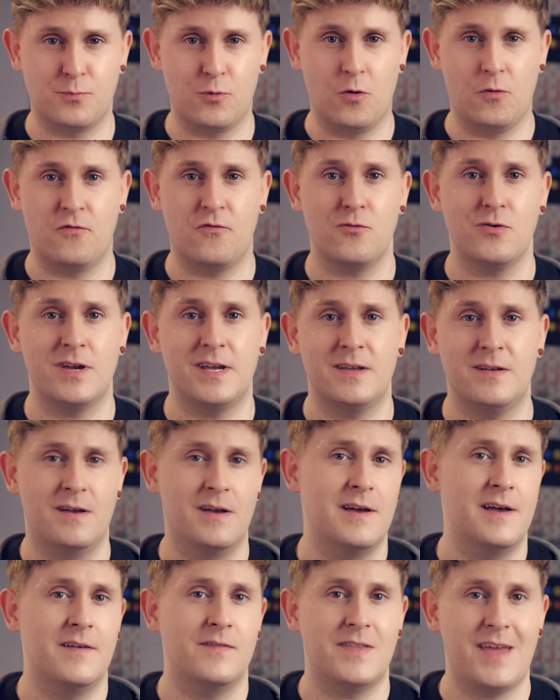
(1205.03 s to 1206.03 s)
Pro 3,
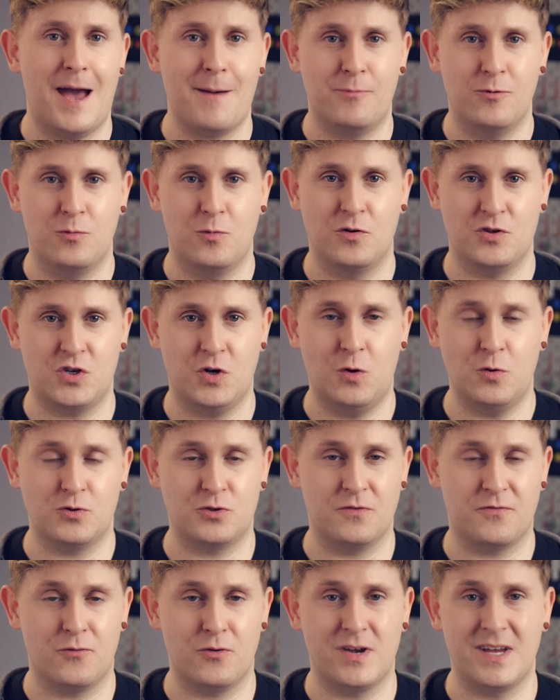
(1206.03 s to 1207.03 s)
the Apple Watch
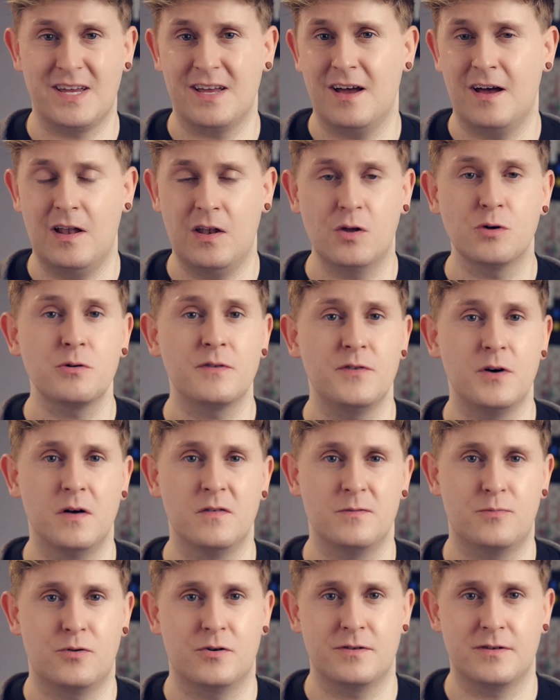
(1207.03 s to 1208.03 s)
Ultra 3, along with
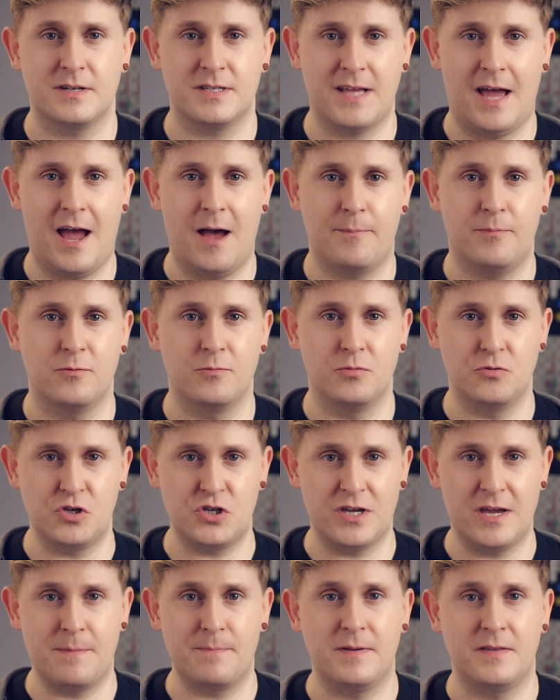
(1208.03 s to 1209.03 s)
other products that Apple will
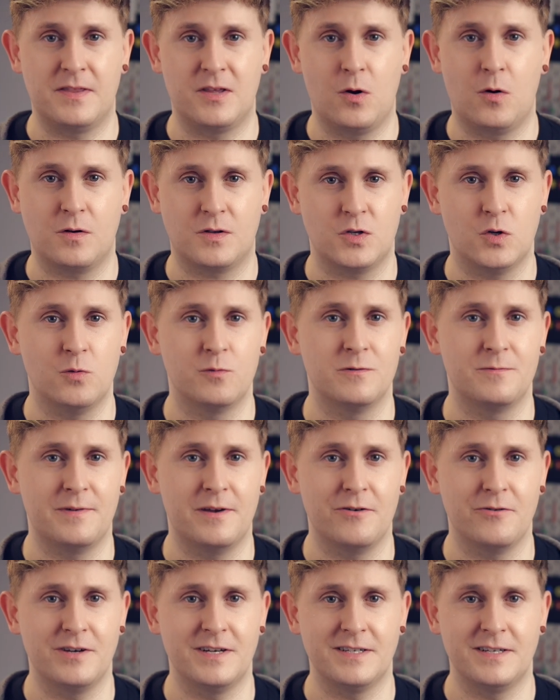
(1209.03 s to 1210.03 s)
ship in the October
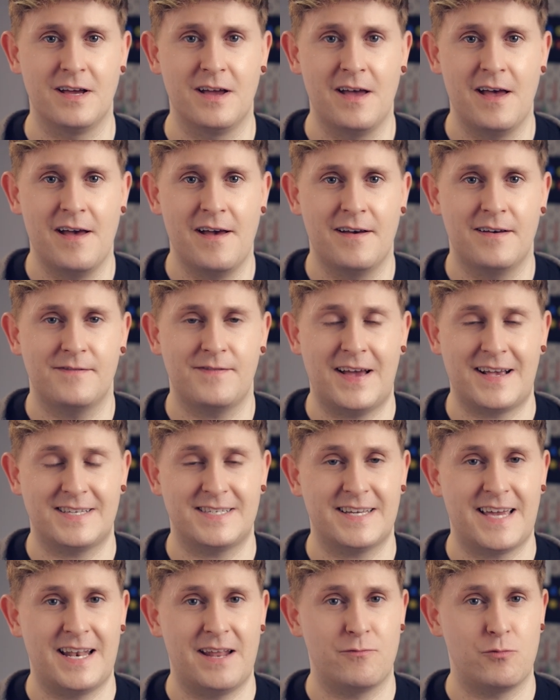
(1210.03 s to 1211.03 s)
period. Thanks
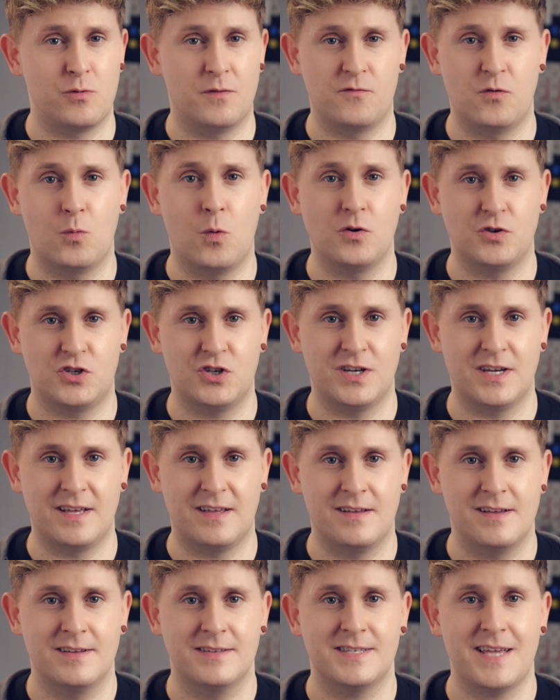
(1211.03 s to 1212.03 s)
again everyone for
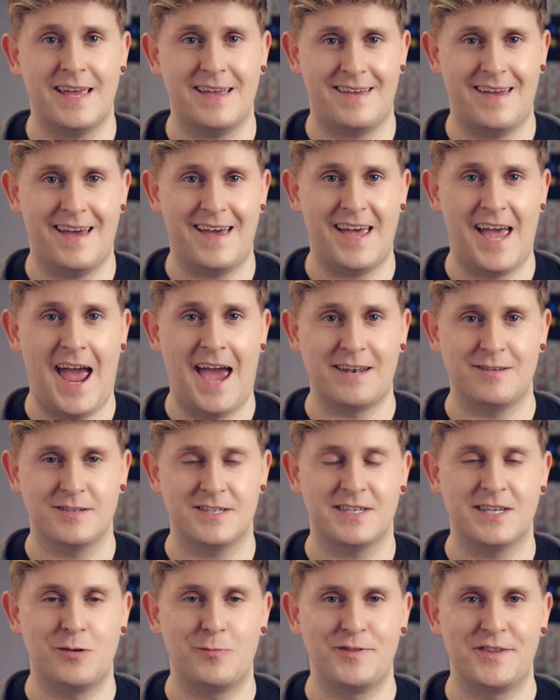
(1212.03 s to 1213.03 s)
watching, take care, and I'll
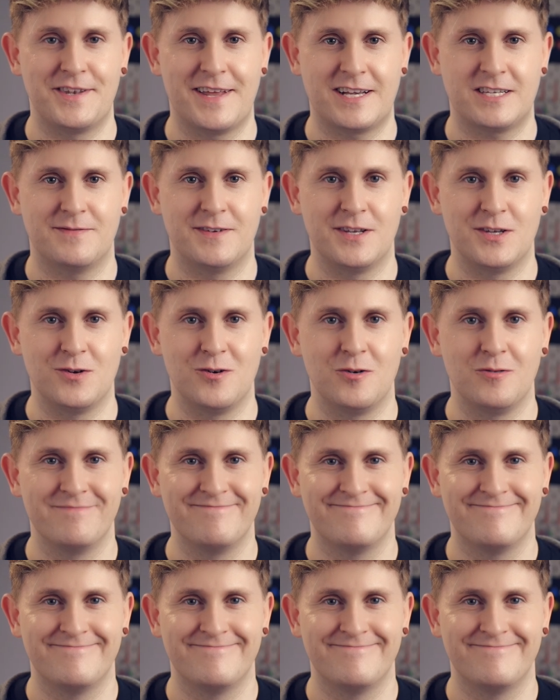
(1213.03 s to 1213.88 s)
see you in the next video.